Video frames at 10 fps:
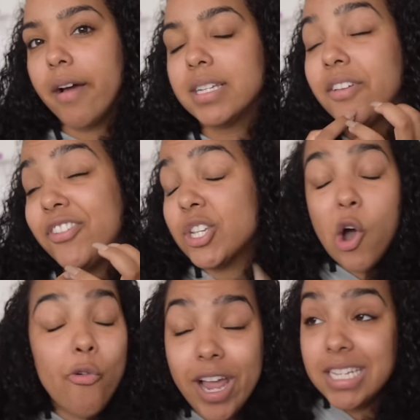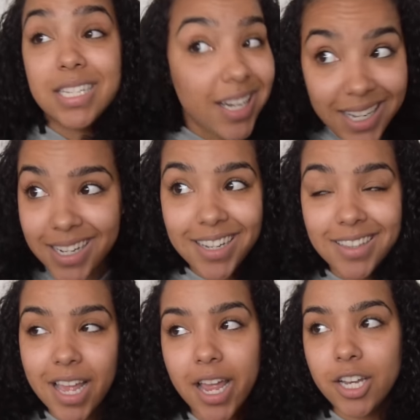Because if it's always
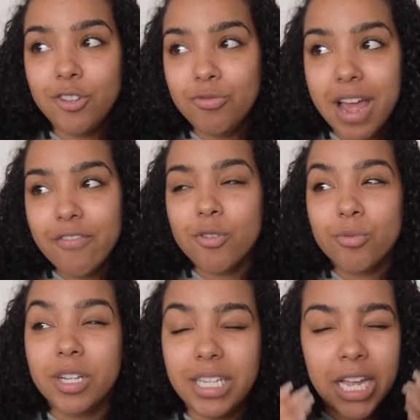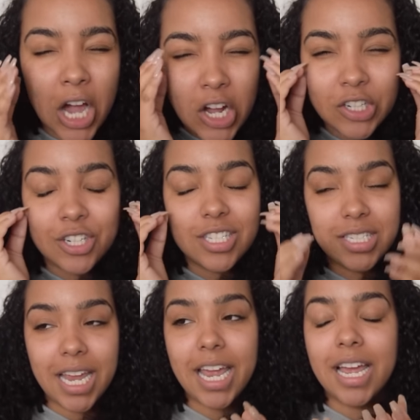good, then you never really
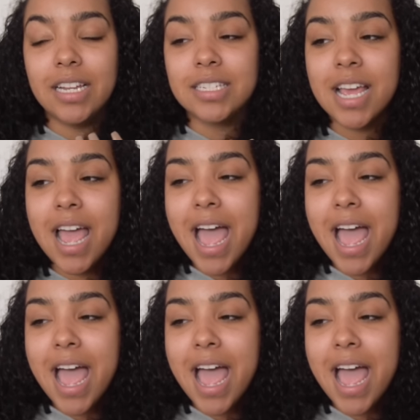understand